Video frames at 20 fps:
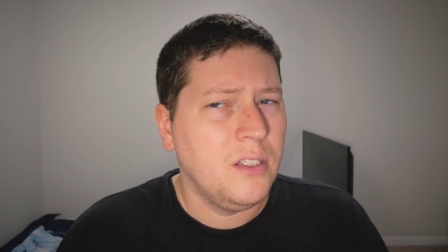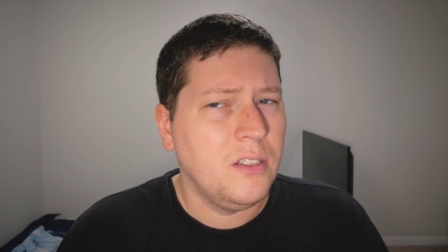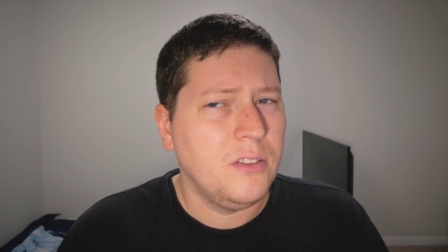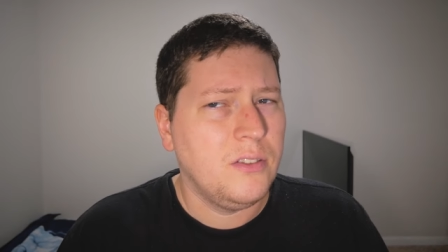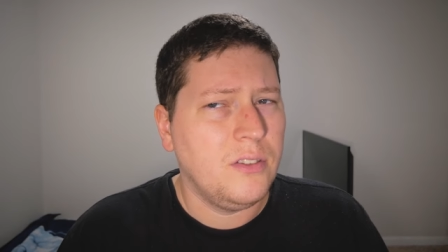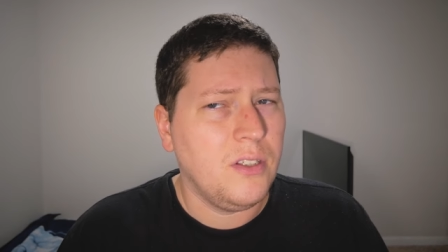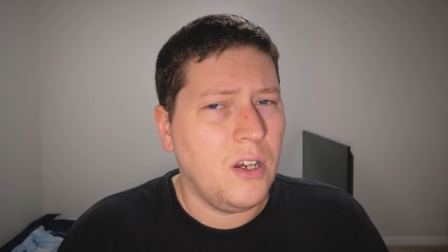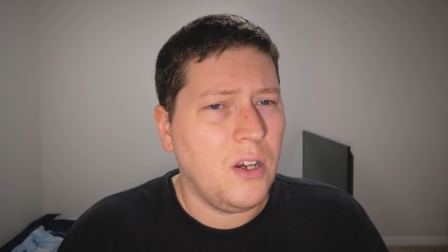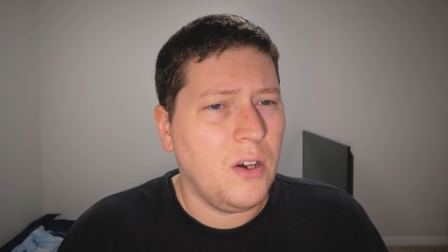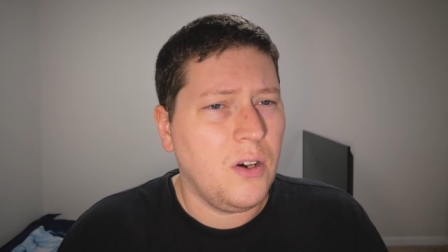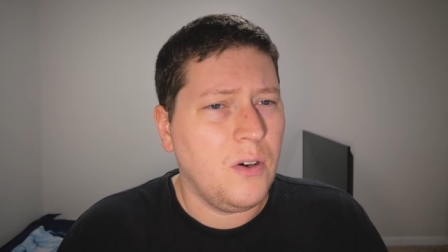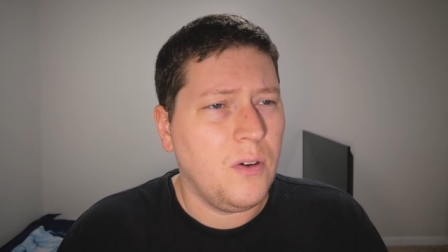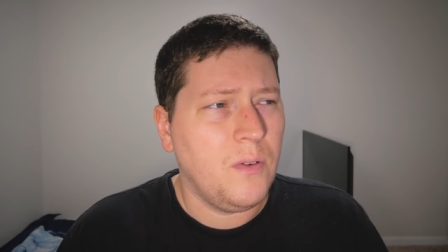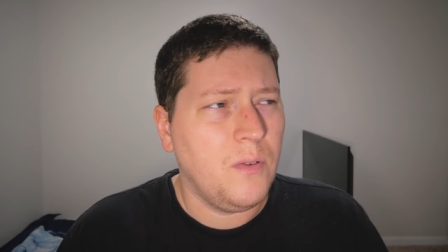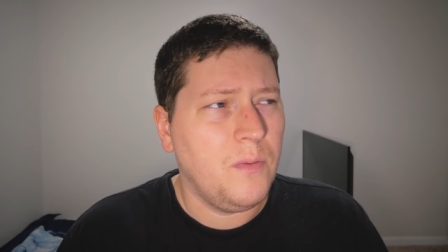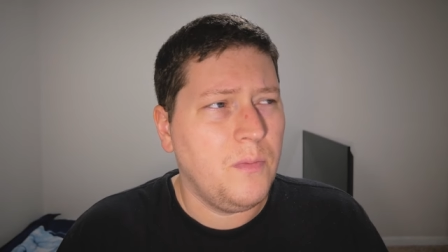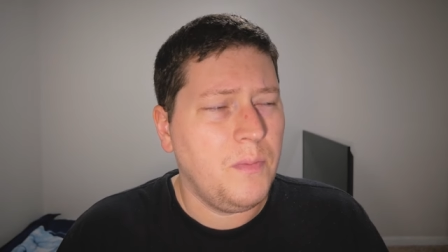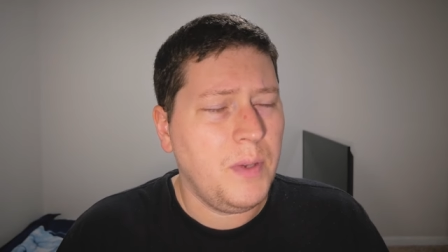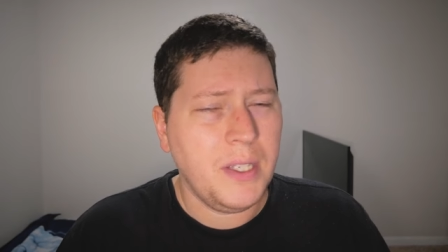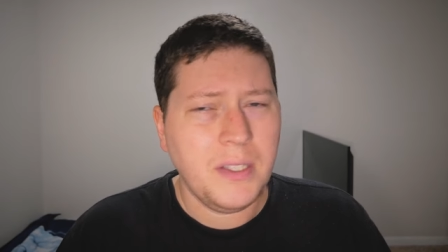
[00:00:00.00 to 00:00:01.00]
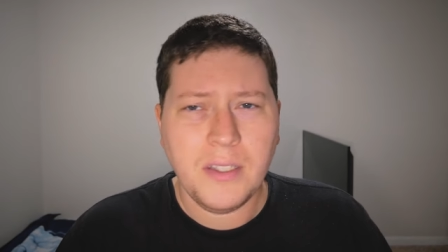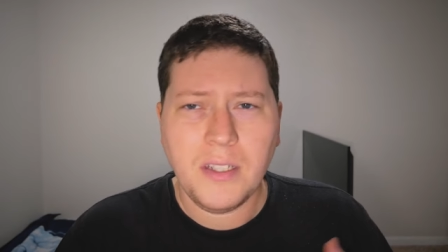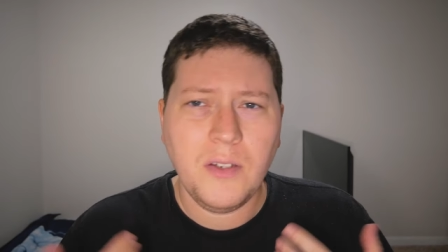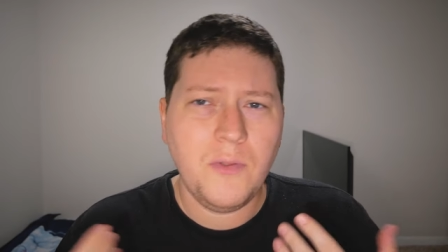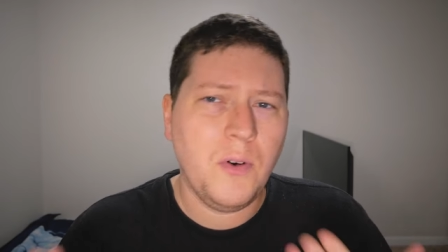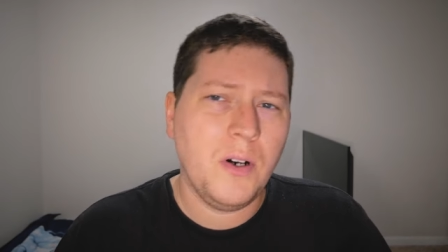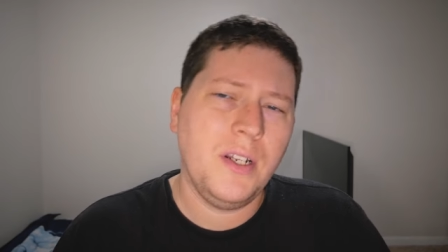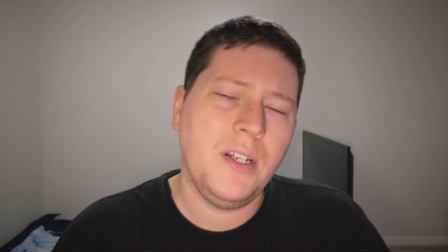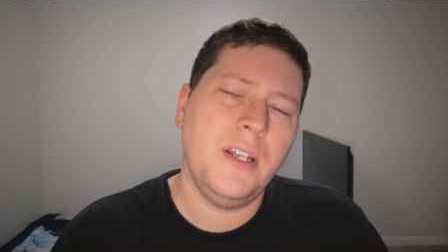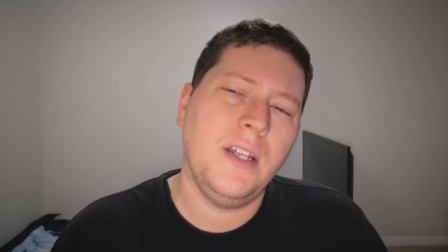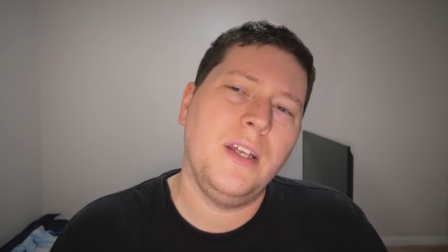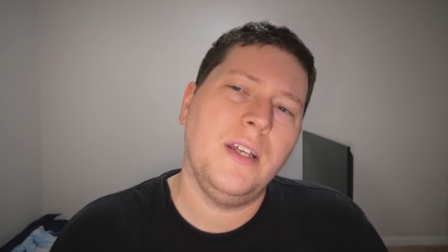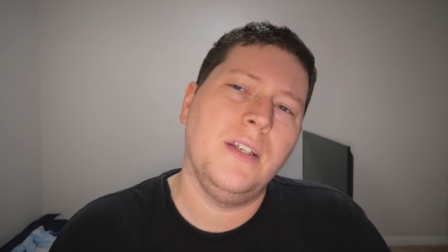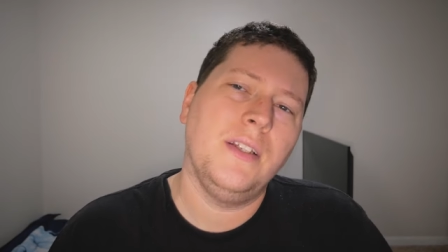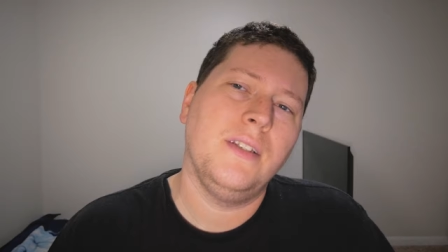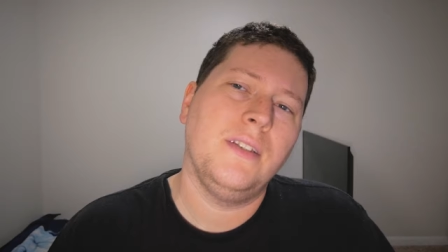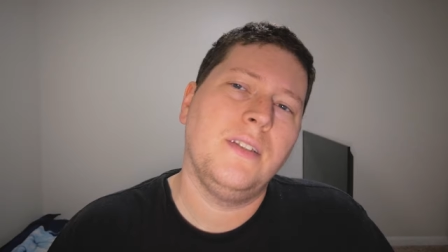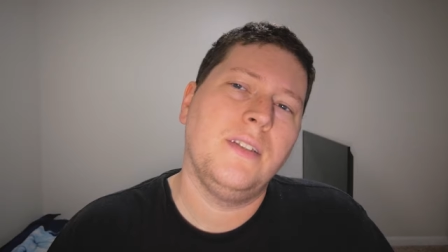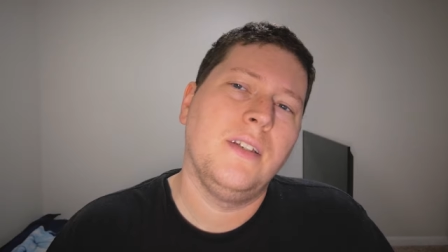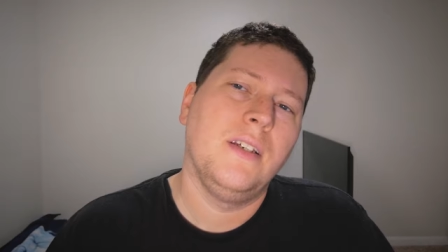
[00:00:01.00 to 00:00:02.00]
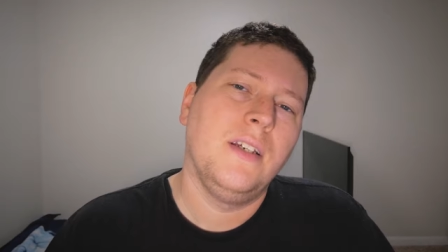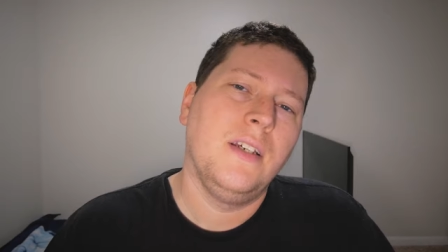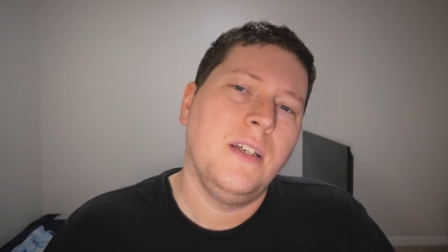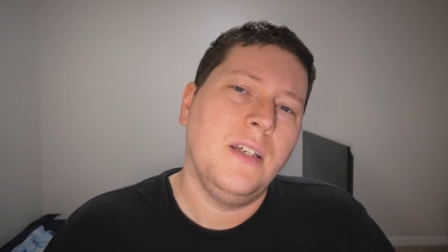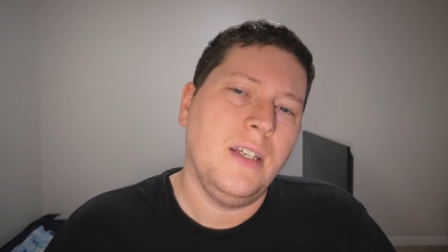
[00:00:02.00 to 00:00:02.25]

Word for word: So basically what it is,